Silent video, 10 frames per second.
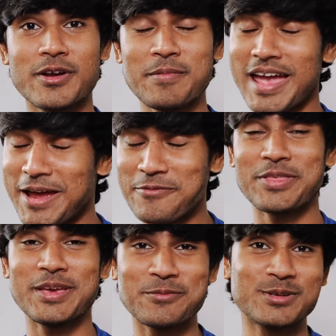trip.
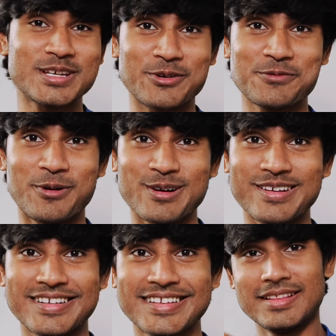Everything was out of
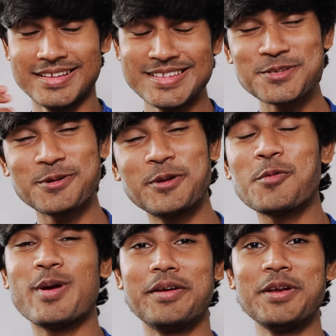pocket. This is going
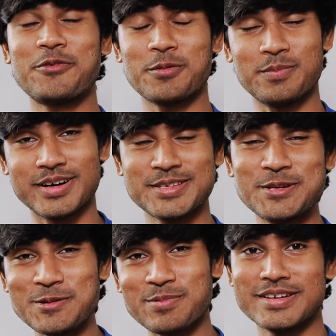to vary from
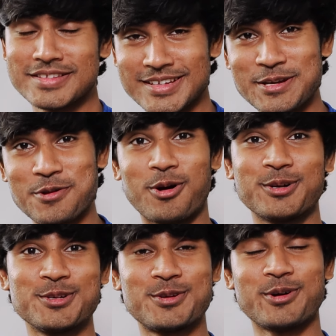person to person,
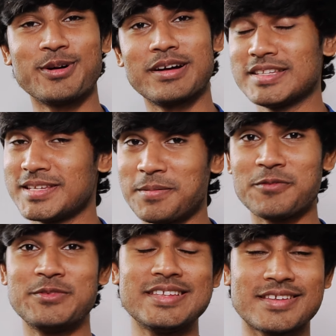dog to dog. Some
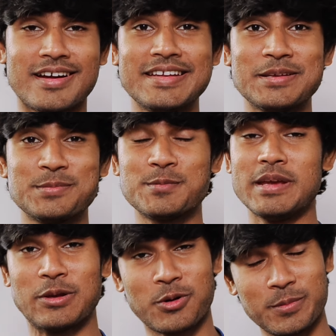of these items
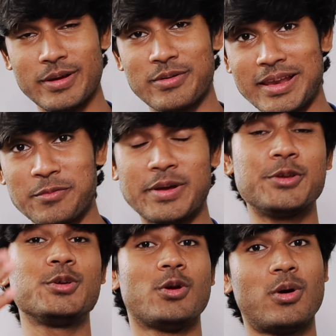may not be
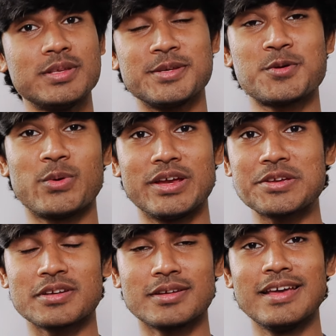relevant to your
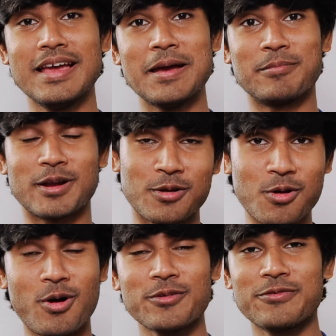situation, but a
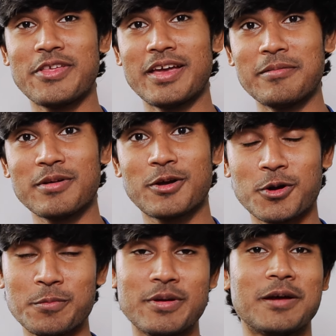lot of them
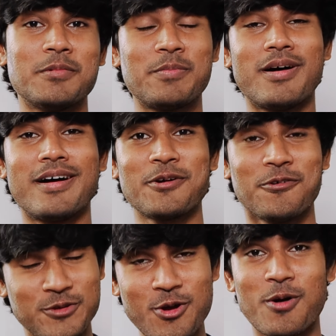could become a part
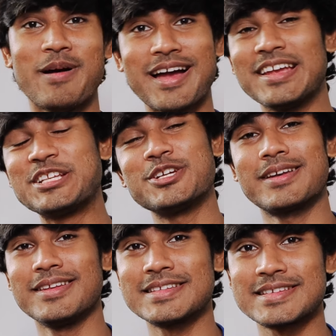of your packing
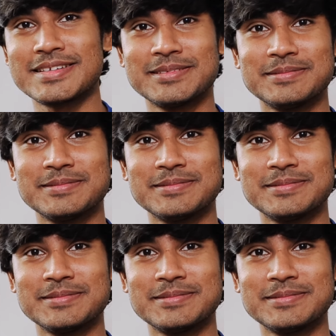checklist.